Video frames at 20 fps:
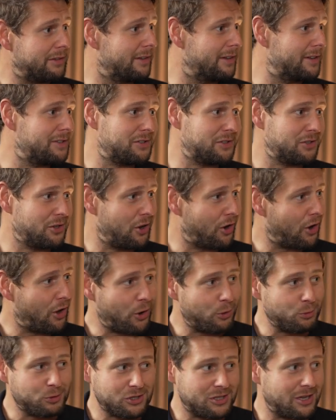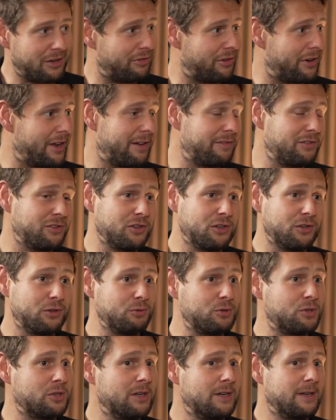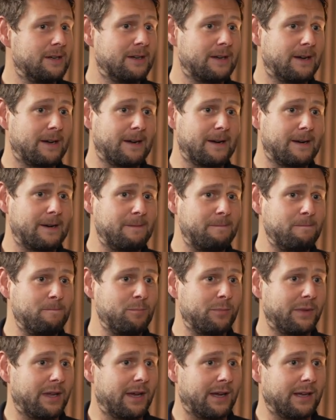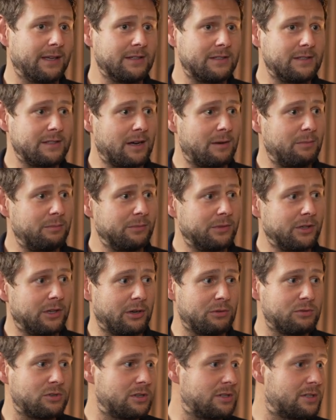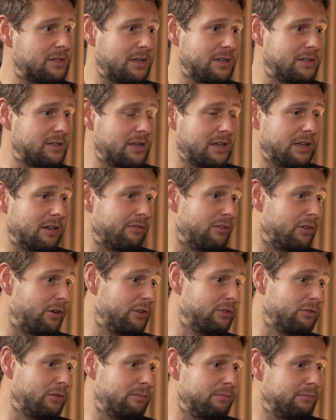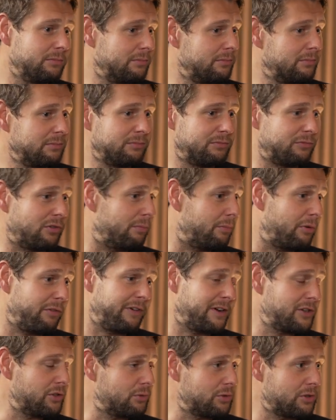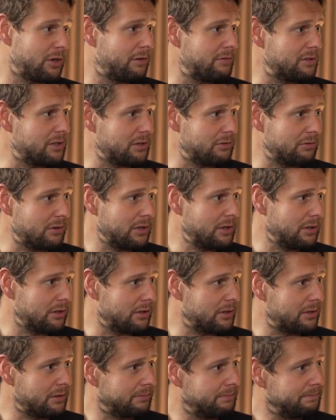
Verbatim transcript: There's loads of different avenues, and you know, seek advice from professional services, really. Yeah.